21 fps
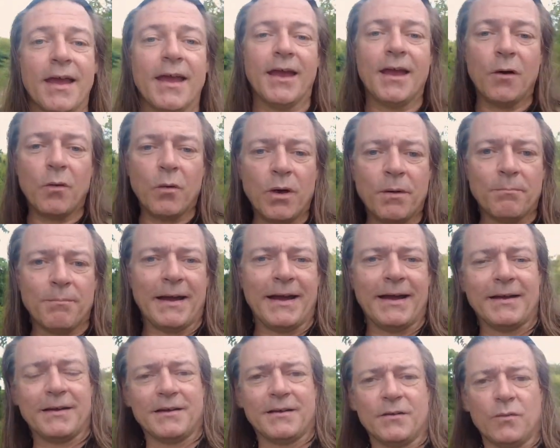It went
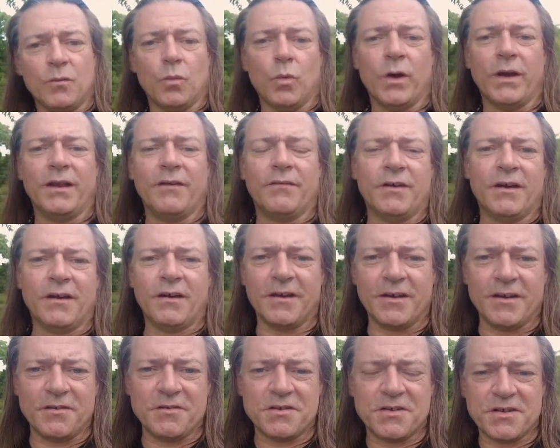back whenever I
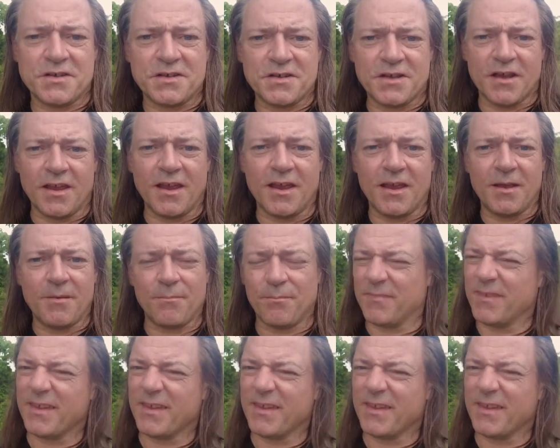used to see,